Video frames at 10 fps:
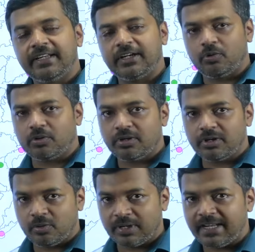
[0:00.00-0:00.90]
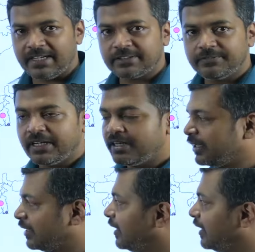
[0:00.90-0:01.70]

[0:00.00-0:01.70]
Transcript: that occurred over last week,